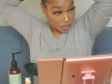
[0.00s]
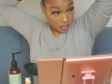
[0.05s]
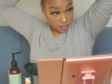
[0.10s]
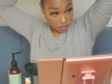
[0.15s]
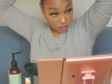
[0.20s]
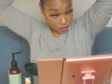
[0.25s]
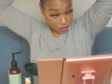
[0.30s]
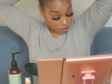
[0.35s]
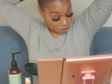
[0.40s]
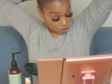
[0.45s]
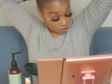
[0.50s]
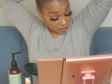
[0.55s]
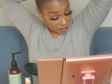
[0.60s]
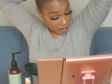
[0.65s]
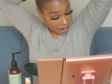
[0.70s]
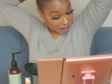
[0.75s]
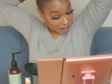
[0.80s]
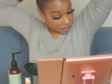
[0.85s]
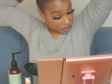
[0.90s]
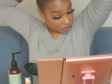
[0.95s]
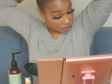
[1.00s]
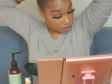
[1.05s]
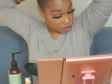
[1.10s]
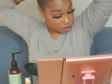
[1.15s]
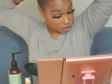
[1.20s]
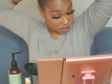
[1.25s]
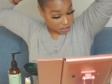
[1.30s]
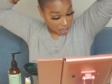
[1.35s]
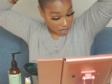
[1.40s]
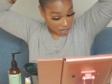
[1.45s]
your crown
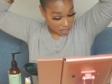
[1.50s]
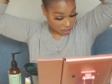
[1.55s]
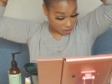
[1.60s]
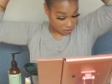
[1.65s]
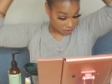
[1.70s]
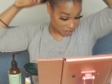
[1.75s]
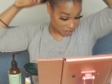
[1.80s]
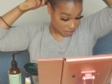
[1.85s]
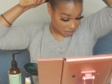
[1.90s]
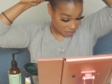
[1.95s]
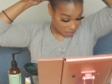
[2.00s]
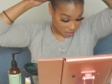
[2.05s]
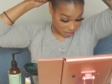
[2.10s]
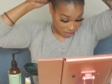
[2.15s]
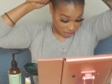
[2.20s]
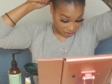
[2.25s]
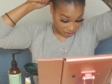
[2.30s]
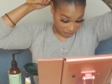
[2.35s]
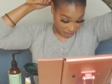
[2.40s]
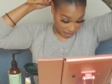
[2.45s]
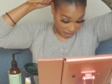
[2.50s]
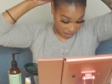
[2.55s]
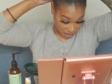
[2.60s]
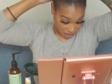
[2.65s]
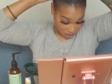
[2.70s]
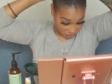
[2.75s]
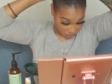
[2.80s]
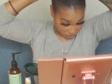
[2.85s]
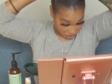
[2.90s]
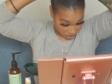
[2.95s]
chakra,
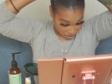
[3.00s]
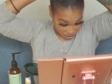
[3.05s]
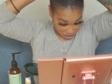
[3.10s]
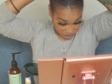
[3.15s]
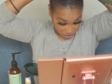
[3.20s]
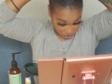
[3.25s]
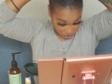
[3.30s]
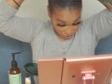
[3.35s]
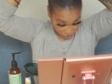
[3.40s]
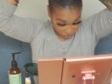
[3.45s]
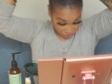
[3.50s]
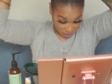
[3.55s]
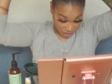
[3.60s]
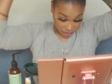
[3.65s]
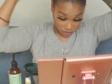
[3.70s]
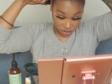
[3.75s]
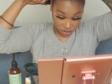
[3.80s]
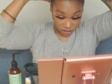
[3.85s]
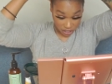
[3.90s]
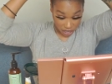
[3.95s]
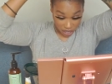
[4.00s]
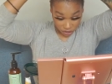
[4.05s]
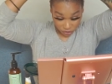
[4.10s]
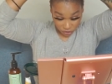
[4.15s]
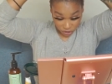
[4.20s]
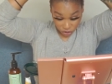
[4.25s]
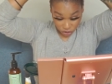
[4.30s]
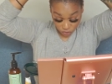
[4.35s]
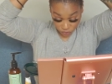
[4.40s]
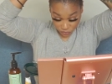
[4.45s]
allow your crown
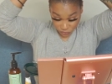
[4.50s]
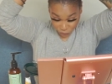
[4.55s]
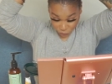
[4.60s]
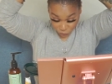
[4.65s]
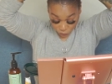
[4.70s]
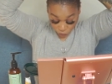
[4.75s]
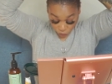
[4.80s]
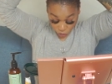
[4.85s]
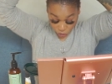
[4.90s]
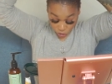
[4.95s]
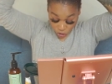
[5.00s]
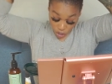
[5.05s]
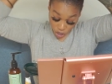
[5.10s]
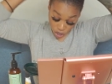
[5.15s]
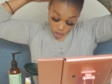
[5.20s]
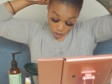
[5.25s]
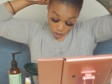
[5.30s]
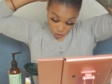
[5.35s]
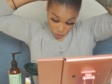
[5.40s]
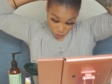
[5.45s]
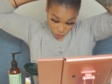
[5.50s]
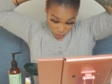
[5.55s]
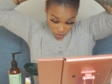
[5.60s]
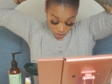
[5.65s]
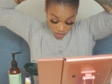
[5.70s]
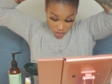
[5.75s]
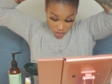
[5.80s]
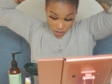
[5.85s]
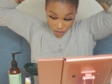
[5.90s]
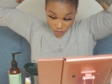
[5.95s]
chakra to flow
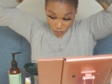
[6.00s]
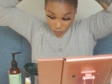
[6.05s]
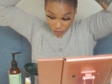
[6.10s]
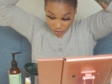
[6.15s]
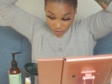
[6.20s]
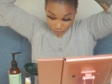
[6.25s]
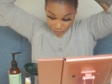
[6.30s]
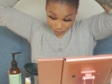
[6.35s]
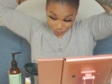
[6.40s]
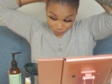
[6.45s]
with